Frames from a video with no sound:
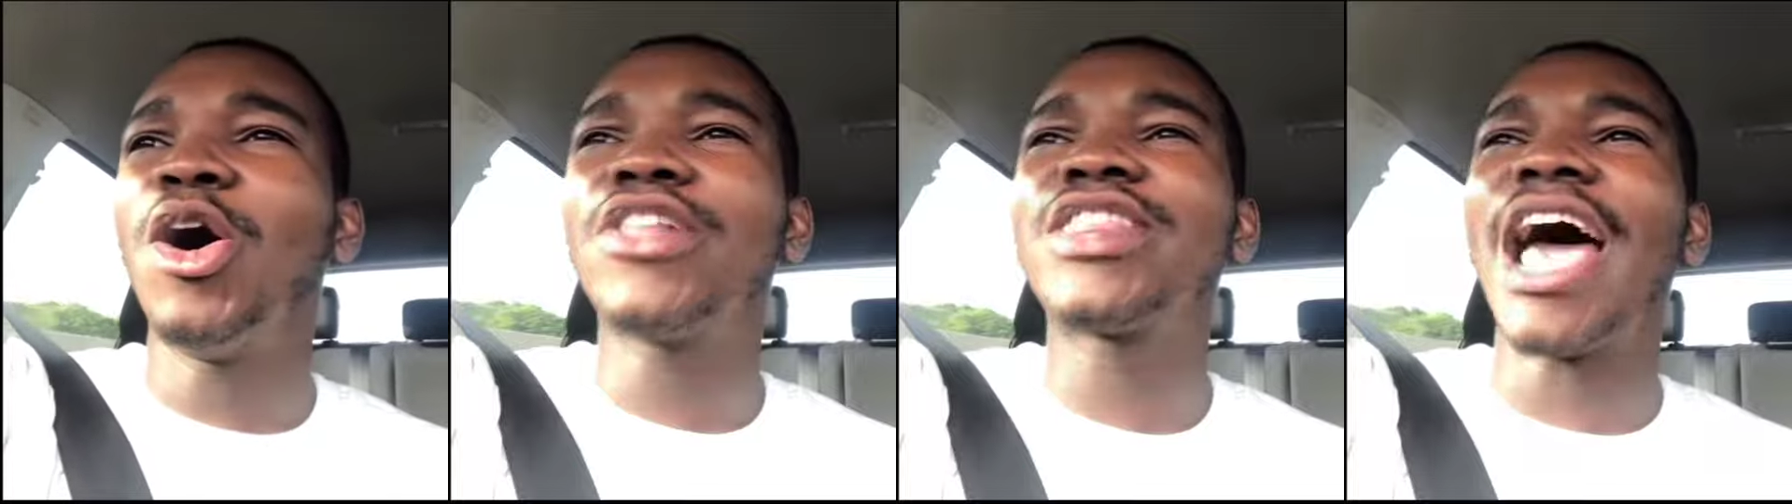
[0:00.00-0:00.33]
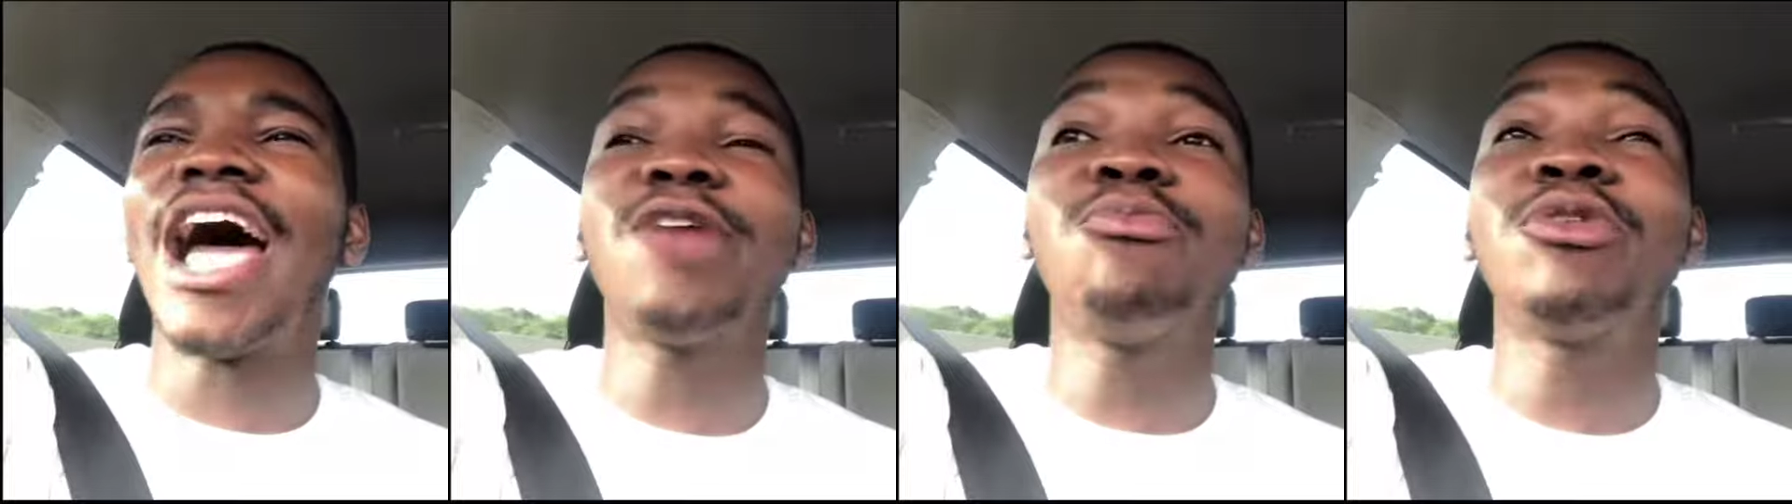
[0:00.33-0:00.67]
the
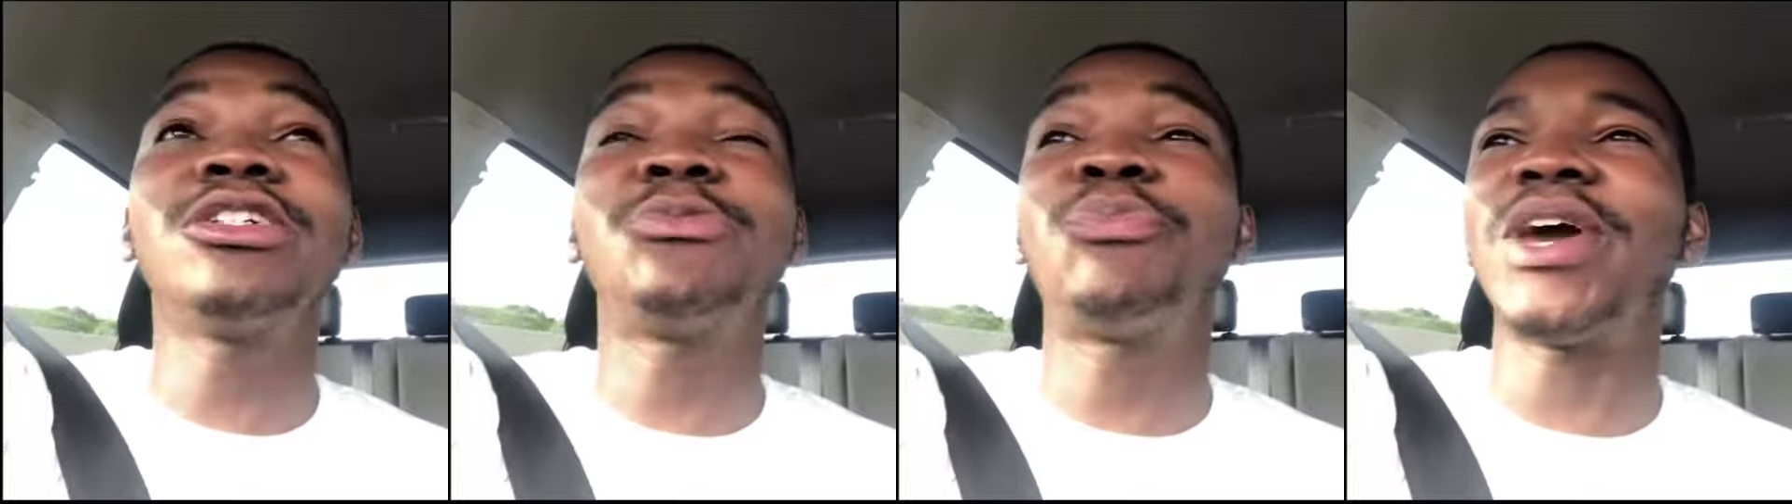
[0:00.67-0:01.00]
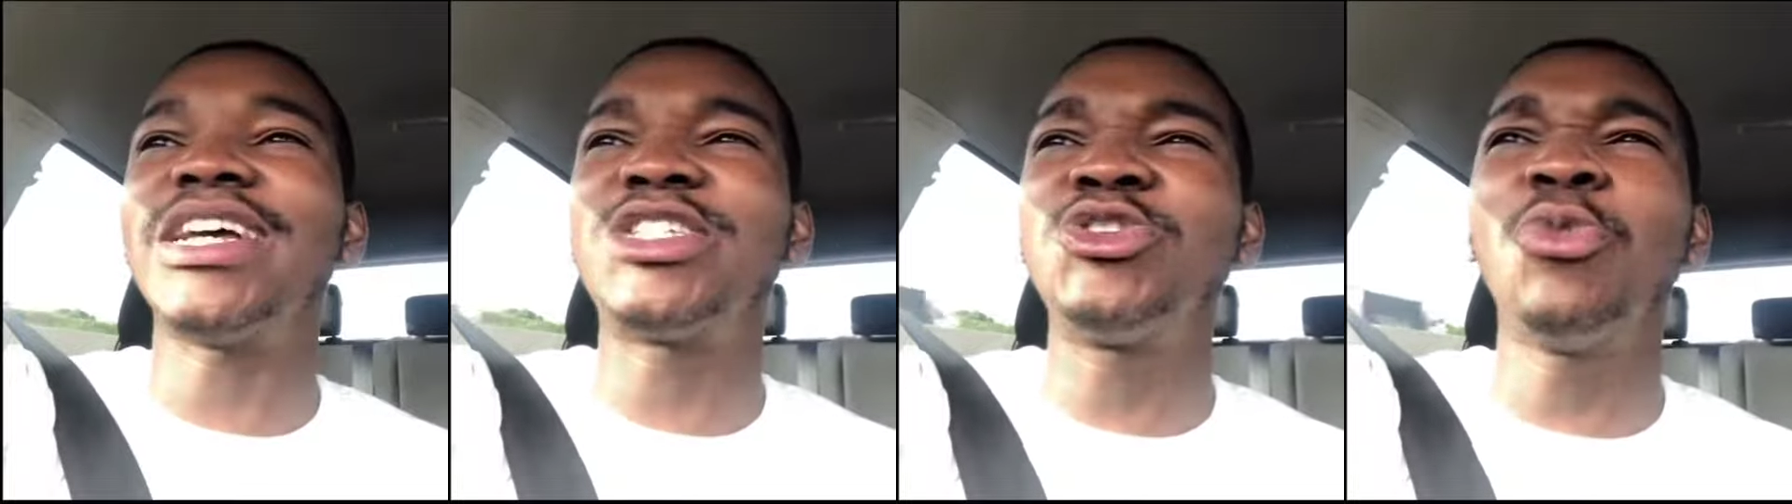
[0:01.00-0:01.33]
utmost
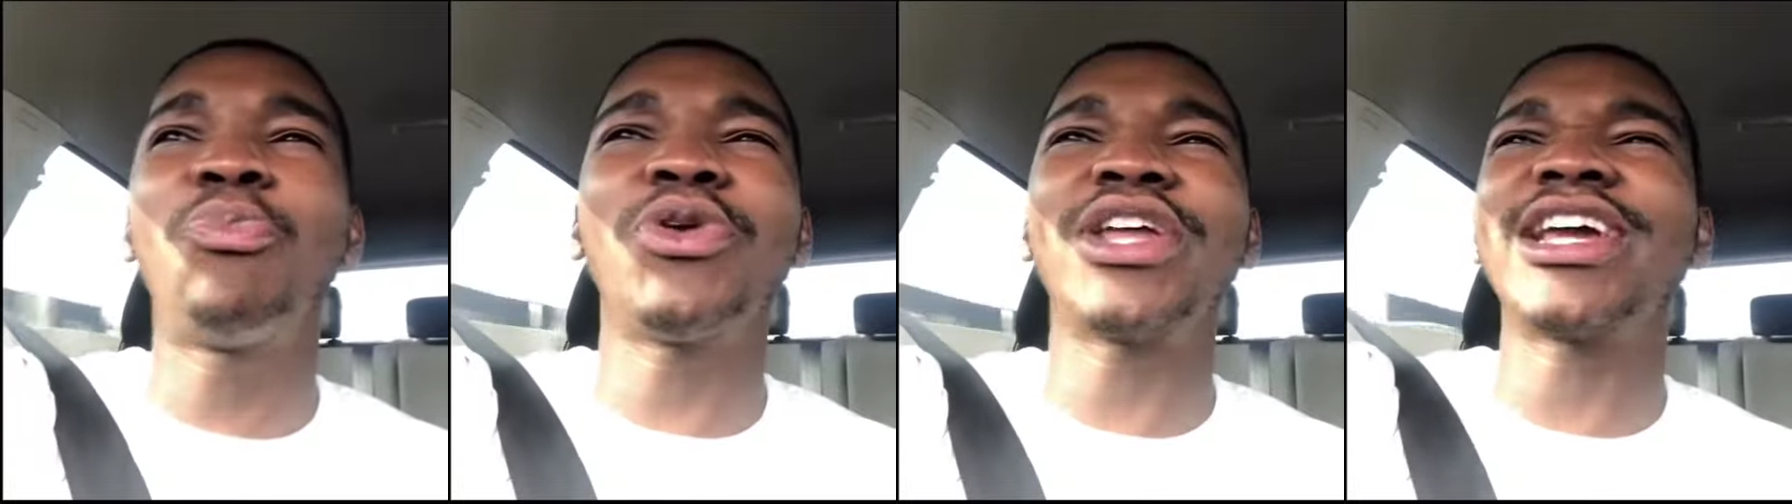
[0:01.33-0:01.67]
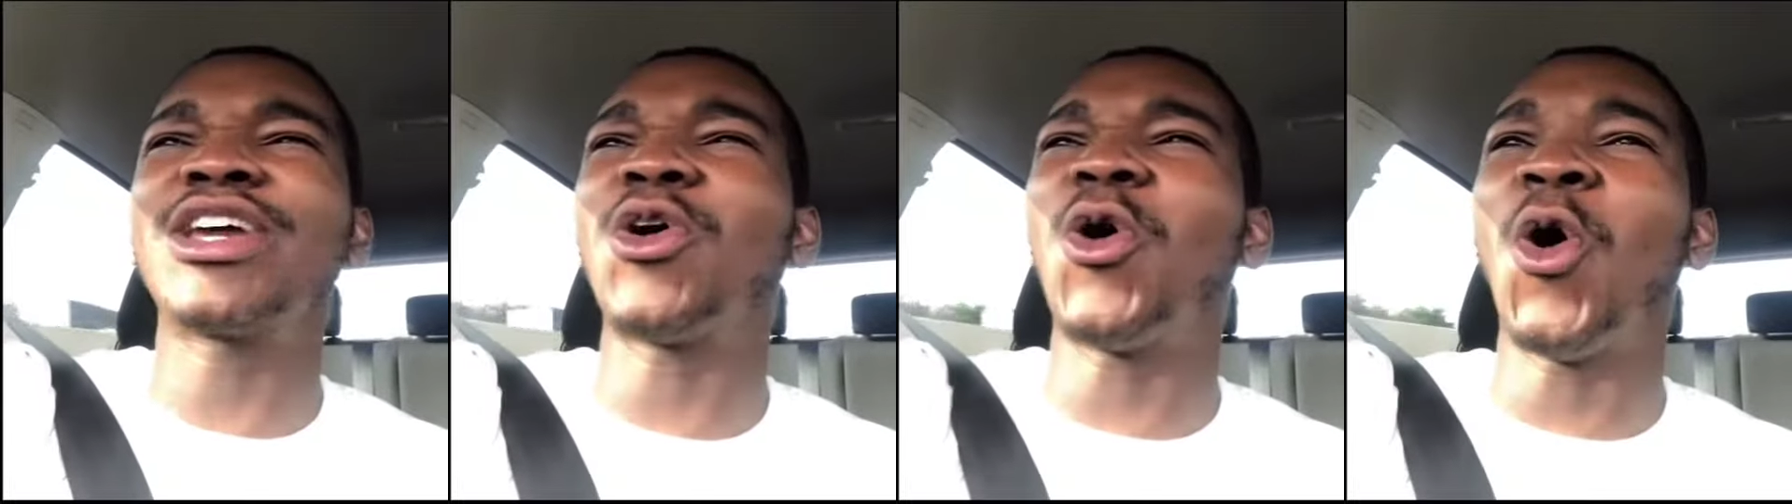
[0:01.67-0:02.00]
best, you putting
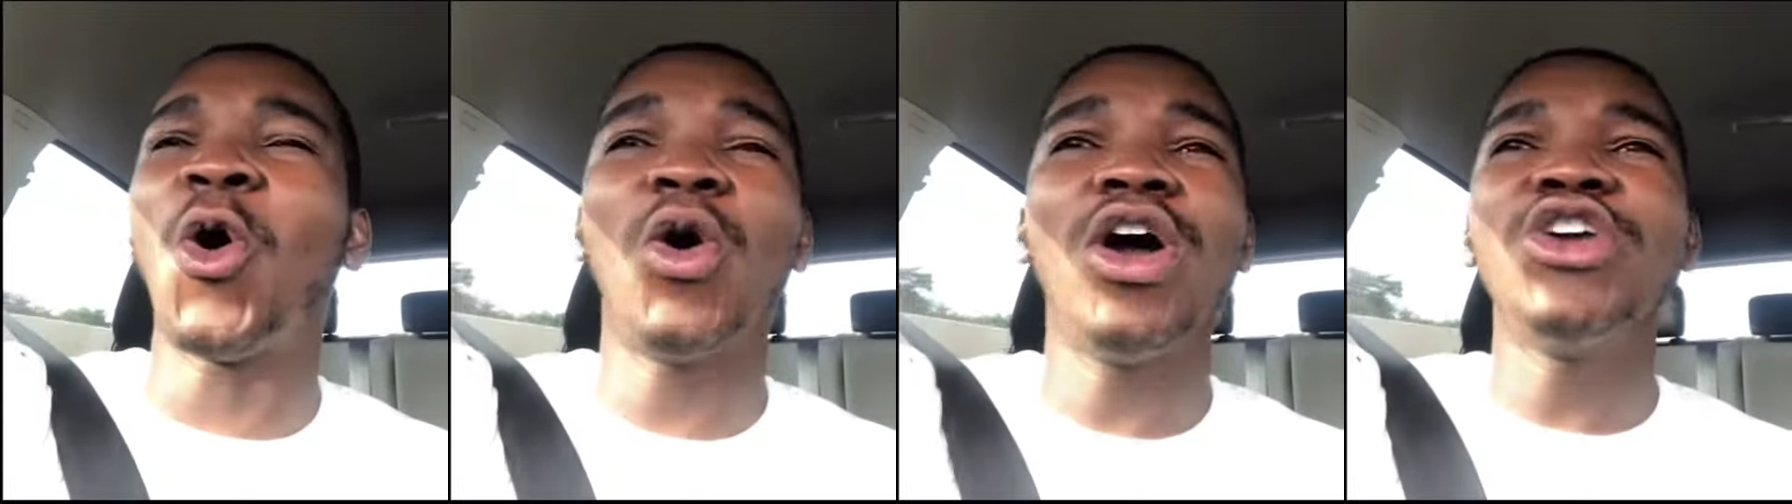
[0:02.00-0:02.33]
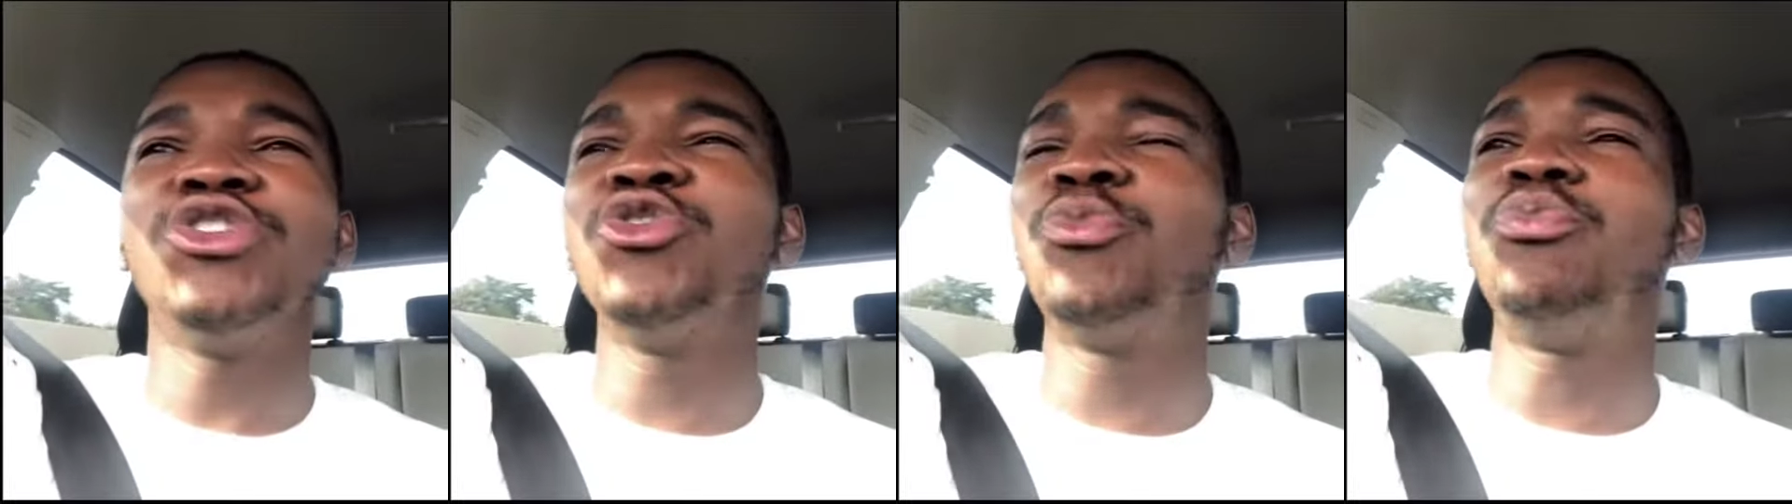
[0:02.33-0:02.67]
it all,
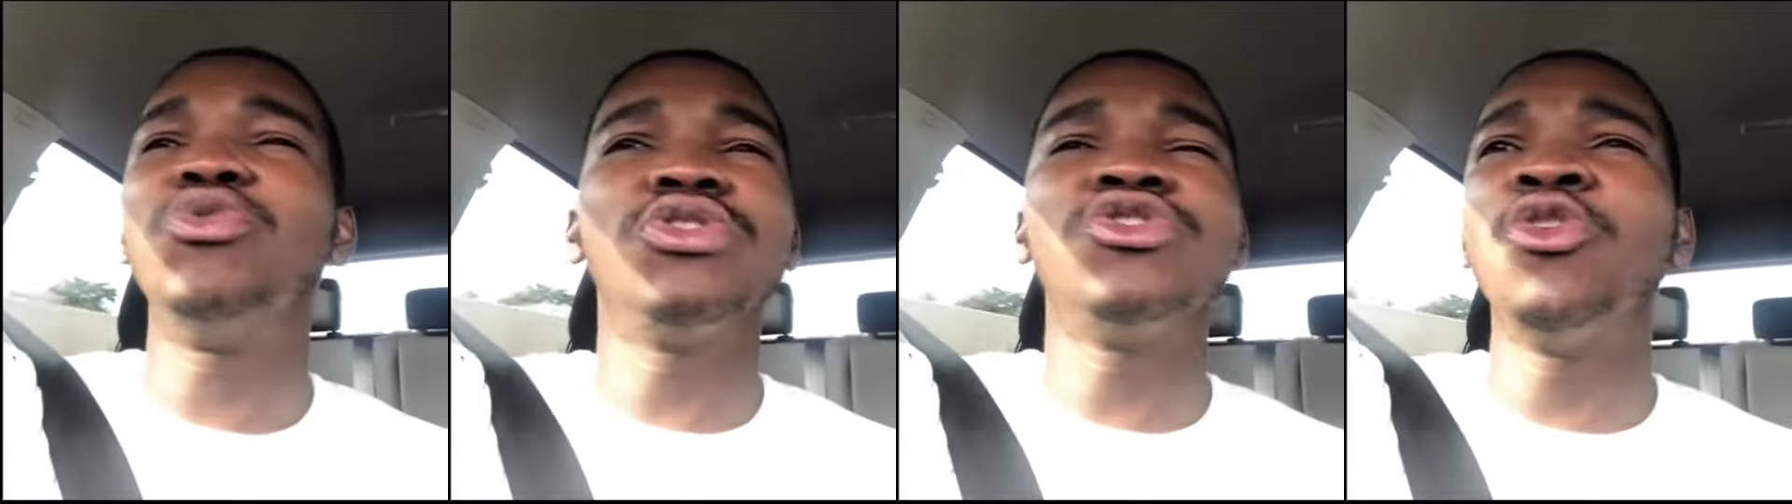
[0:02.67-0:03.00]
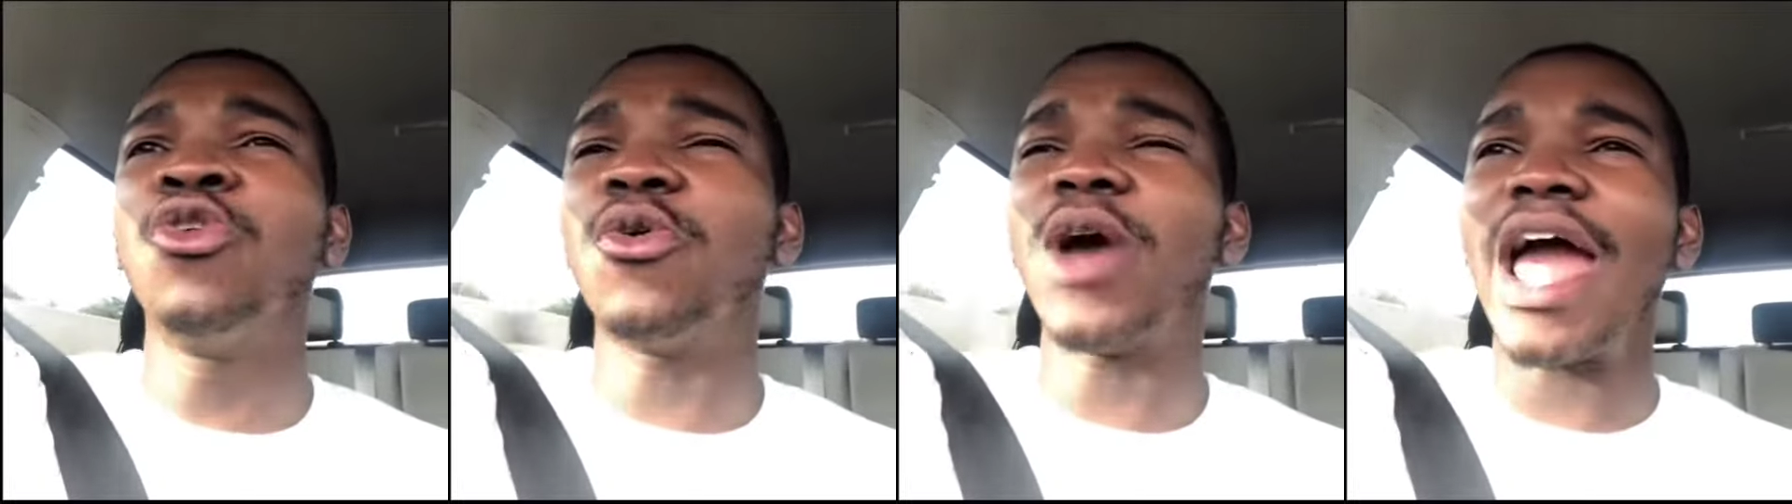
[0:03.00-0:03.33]
you you